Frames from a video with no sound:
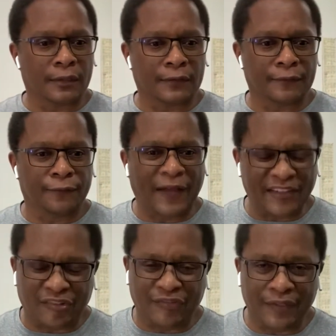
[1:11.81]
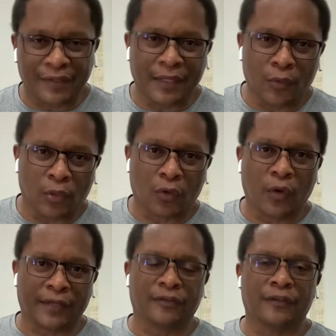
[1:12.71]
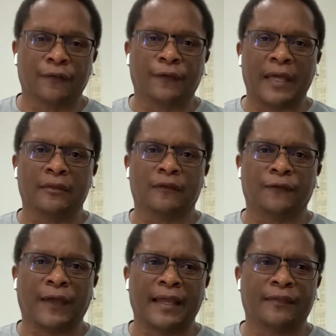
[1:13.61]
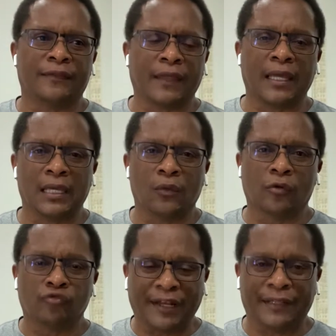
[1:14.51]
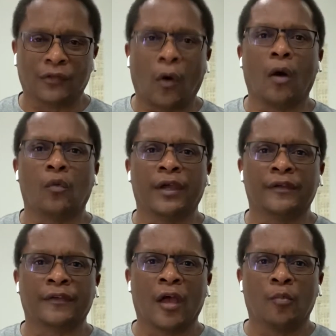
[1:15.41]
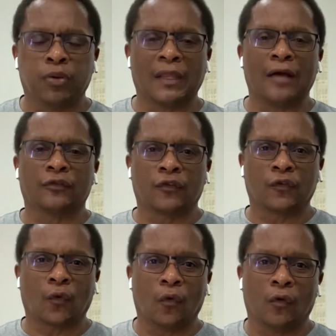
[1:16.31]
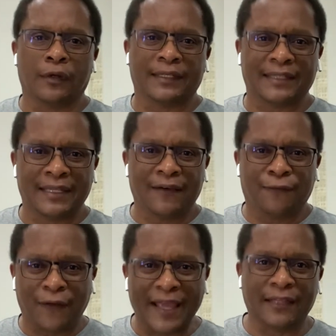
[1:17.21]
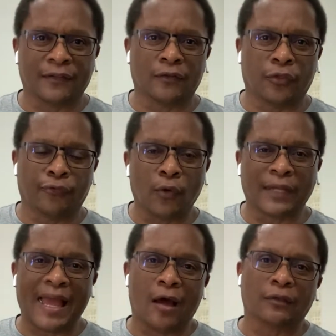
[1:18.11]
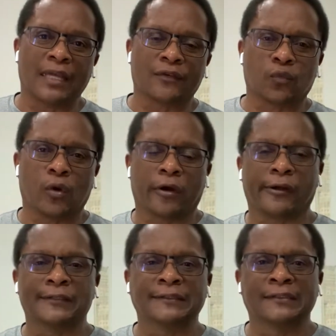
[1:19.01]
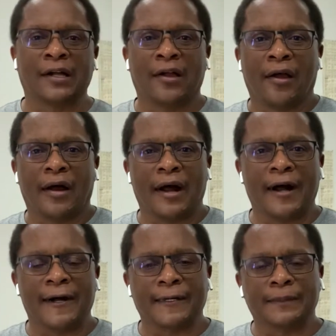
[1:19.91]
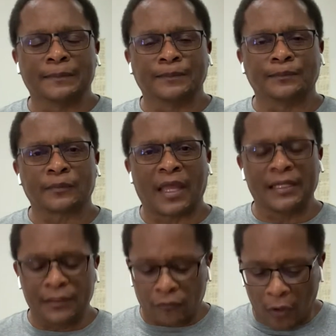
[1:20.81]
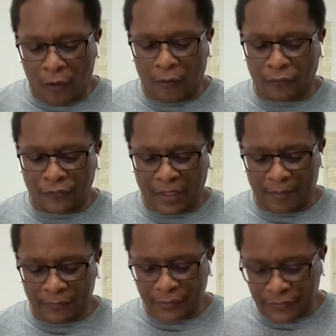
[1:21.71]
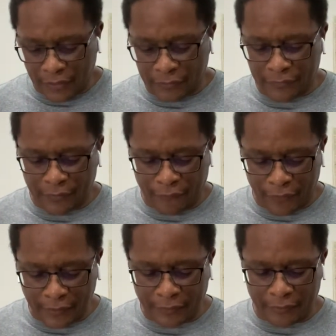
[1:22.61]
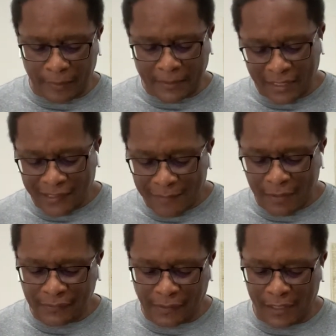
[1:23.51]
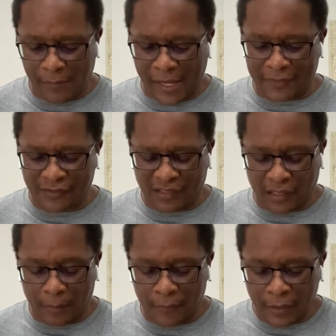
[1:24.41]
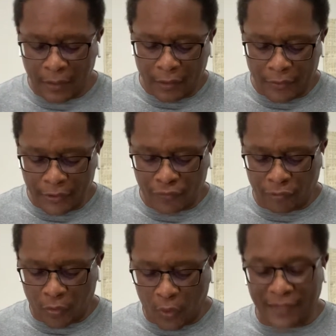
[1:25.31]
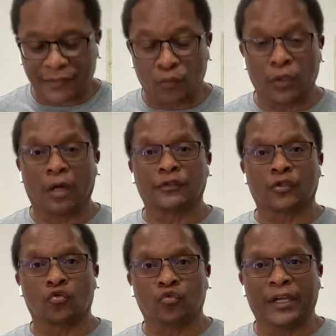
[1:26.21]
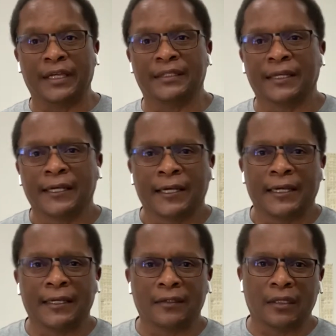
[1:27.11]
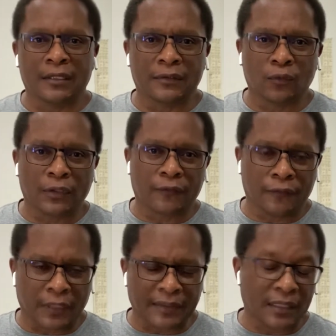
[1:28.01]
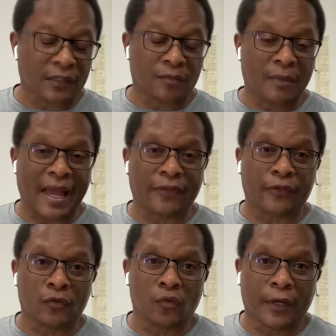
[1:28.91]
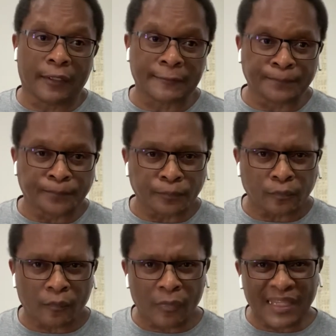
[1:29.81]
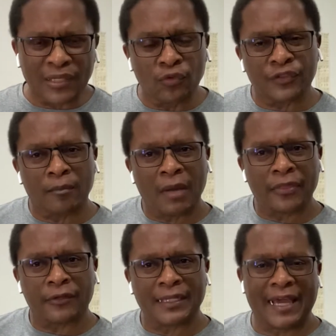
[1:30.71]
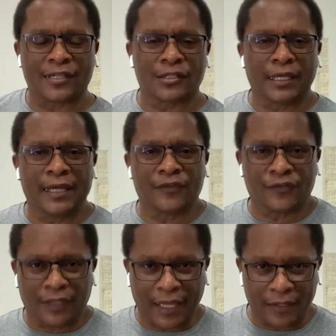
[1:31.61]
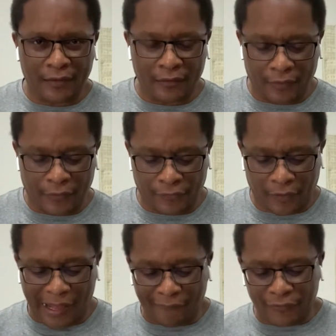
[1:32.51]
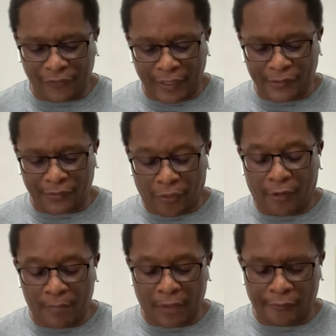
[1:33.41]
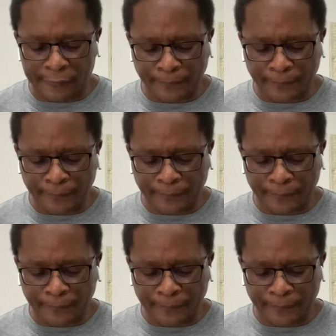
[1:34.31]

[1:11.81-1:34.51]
feisty. They were quick to defend the faith. They were ready to always pull out the sword and fight and throw down, as it were. And he calls them the Sons of Thunder. They come unto him asking him this request. And we also read in one of, I think it's Matthew, where it was the mother that actually instigated this conversation, their mother.